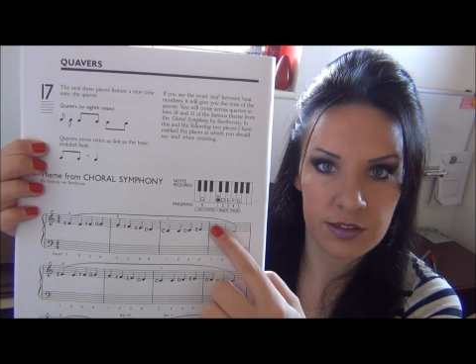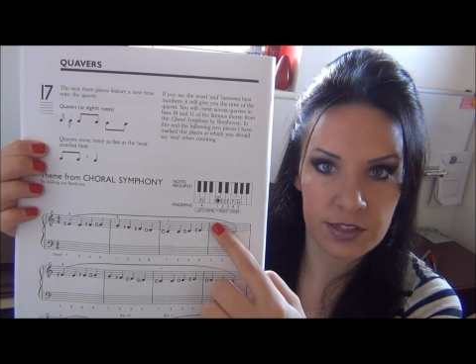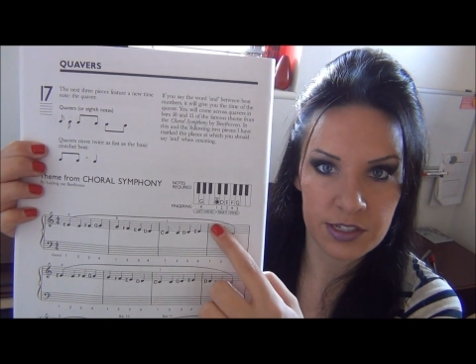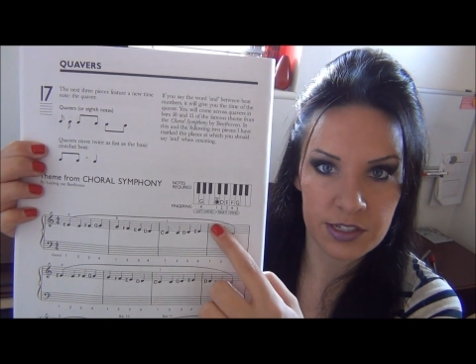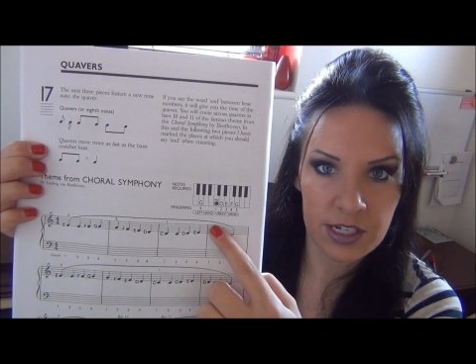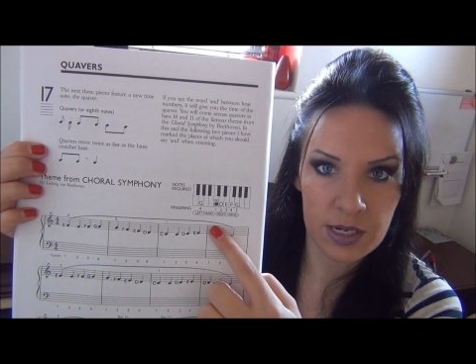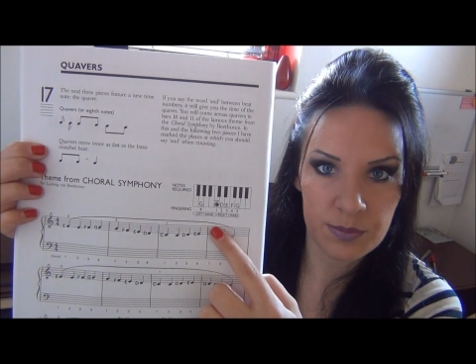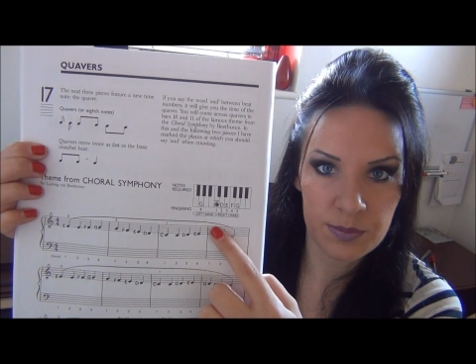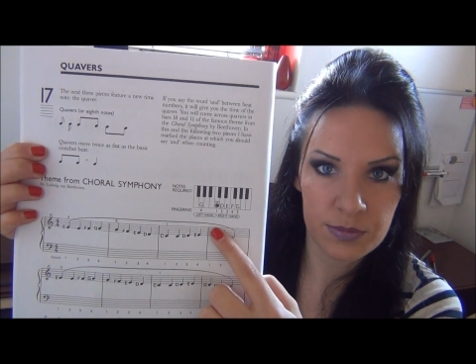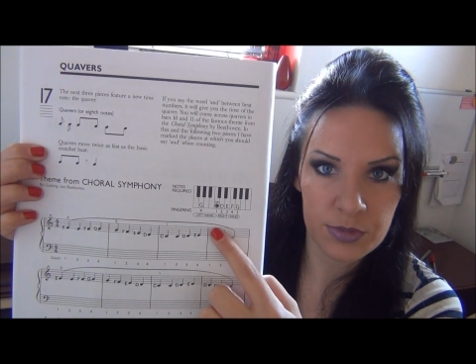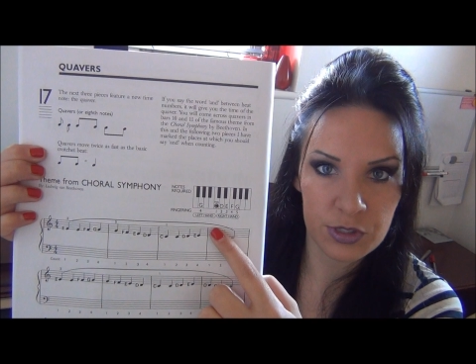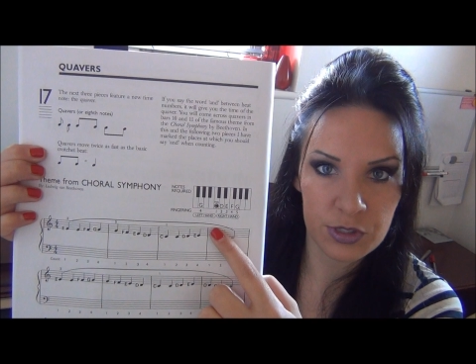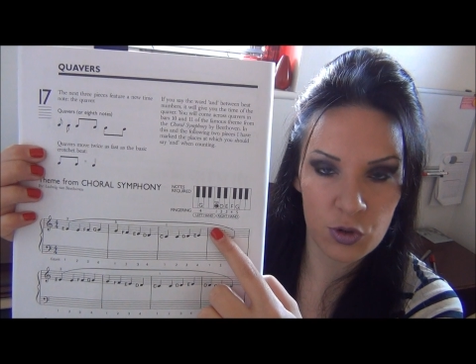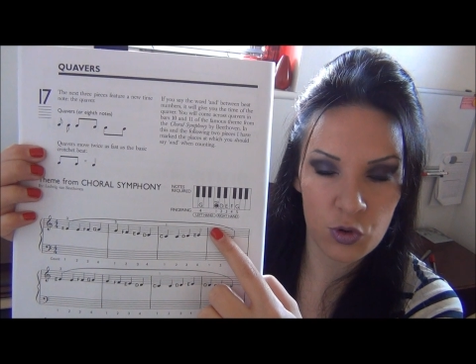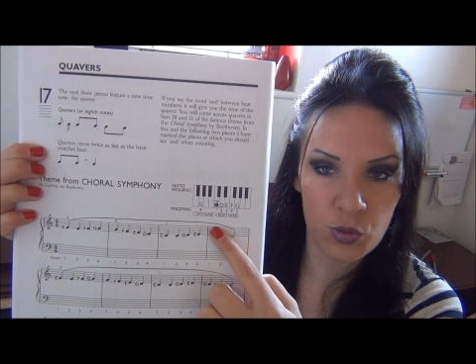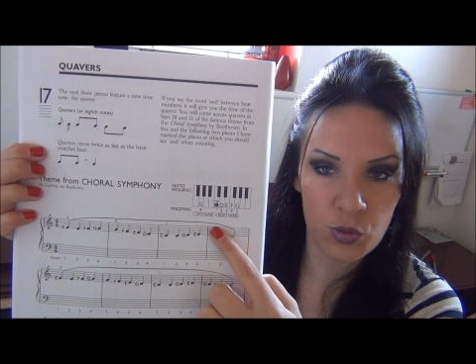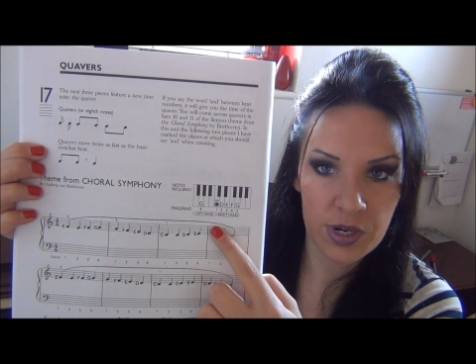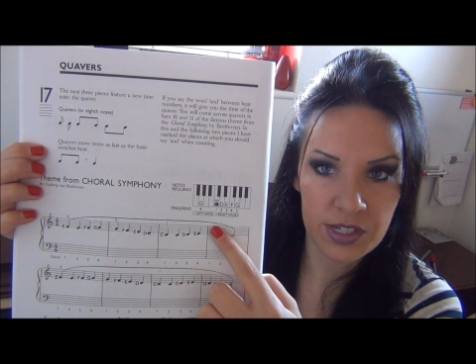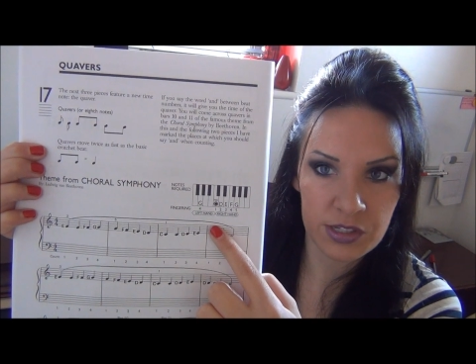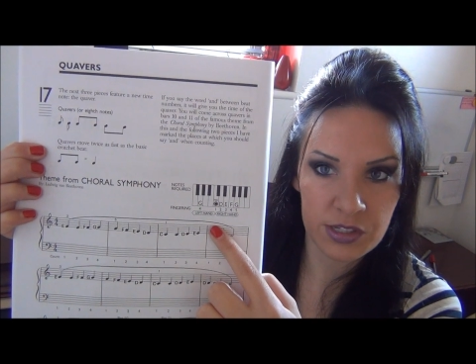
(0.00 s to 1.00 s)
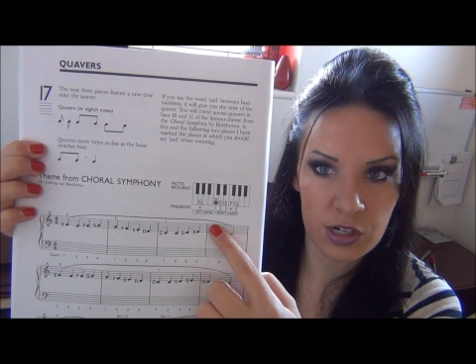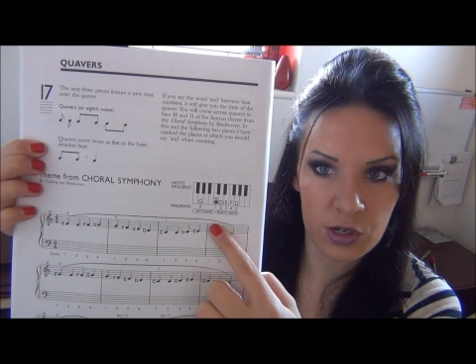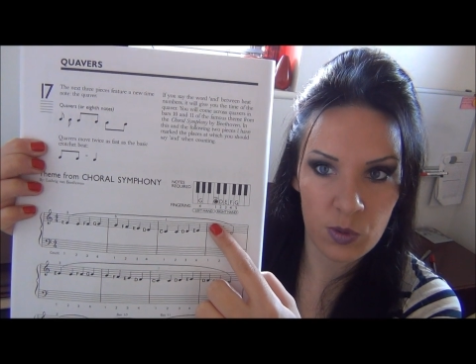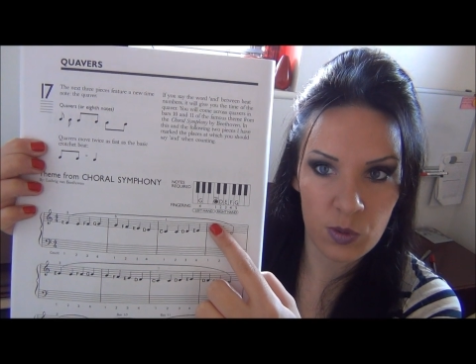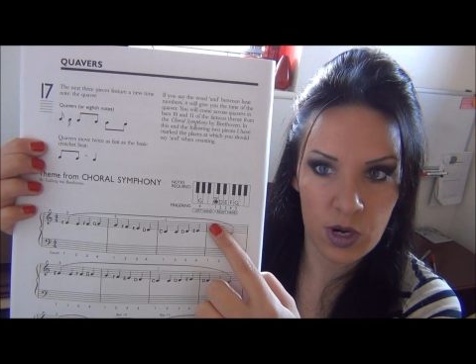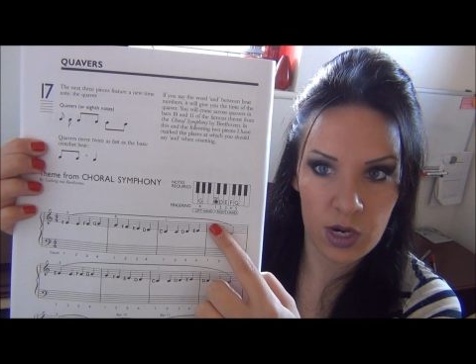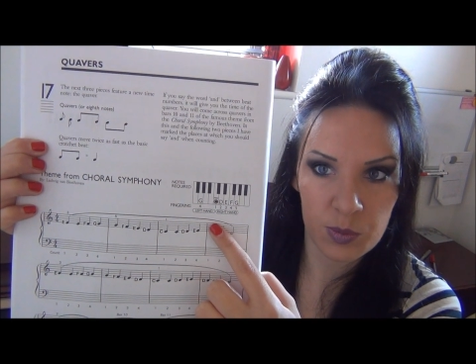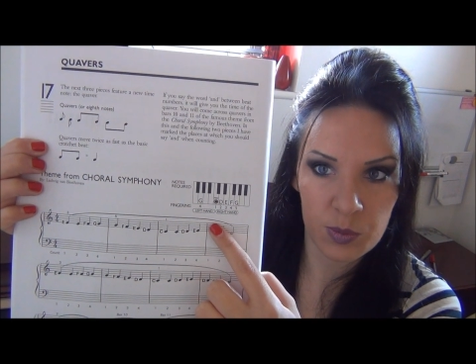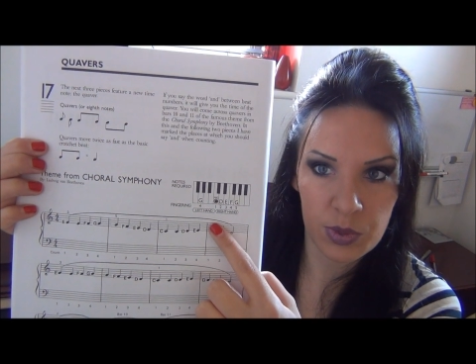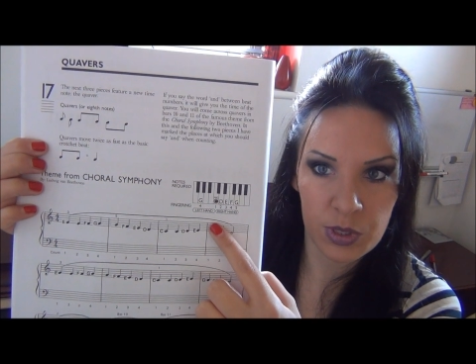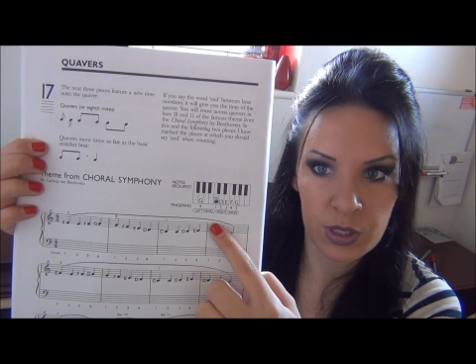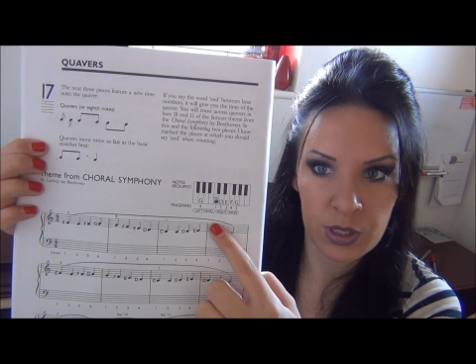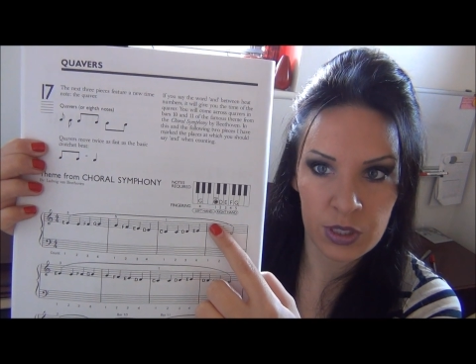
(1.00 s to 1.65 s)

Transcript: the stems always go up.